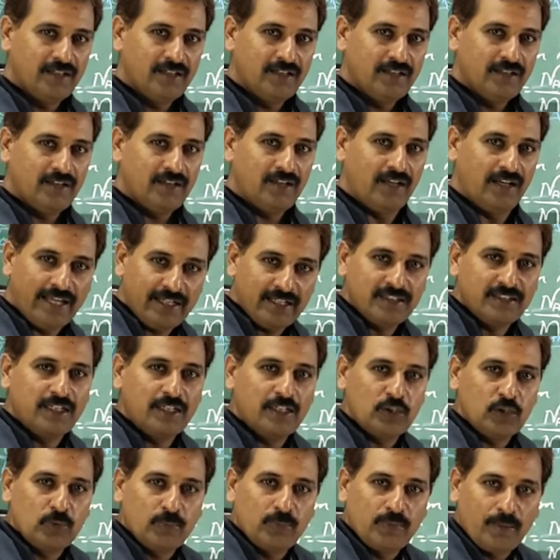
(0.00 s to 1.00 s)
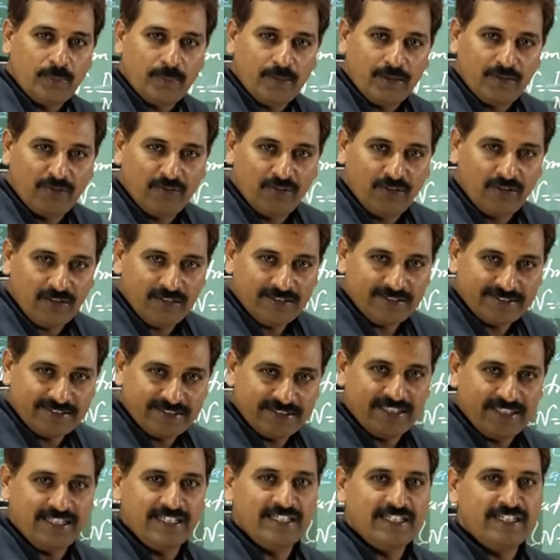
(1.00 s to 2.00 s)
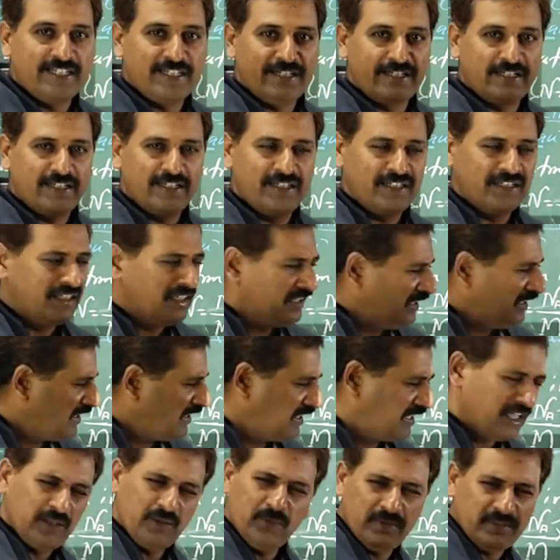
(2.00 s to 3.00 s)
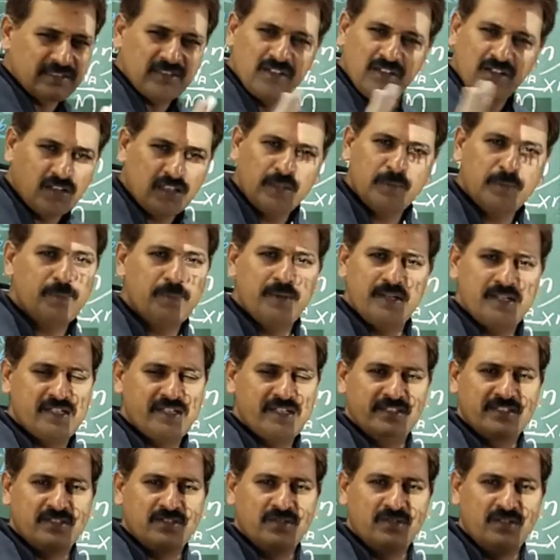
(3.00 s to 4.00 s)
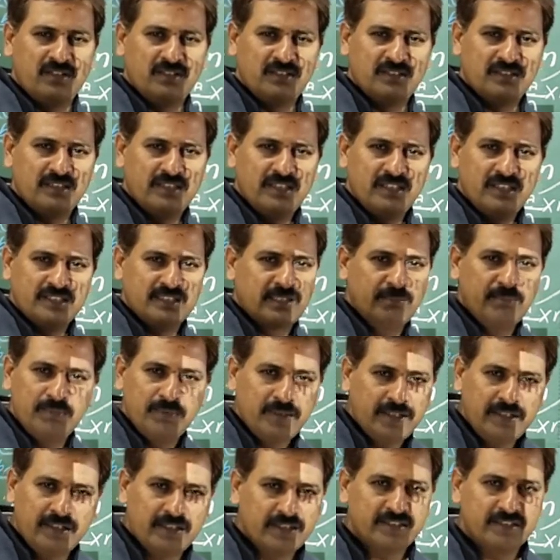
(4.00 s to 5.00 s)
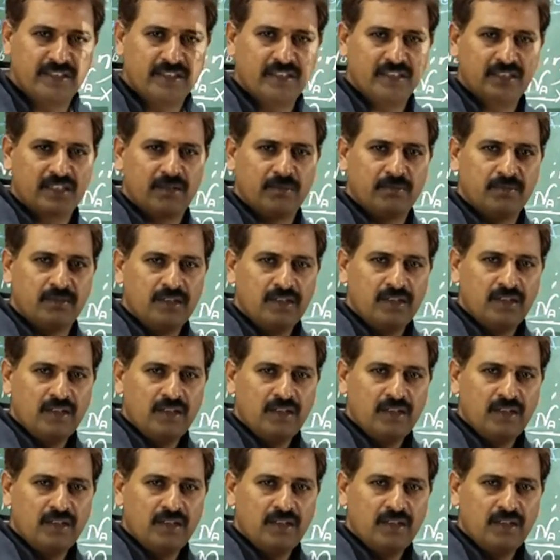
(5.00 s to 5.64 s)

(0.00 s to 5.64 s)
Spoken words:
Like that you prepare for CET and NEET. It requires a lot of patience, students. Simply it doesn't come.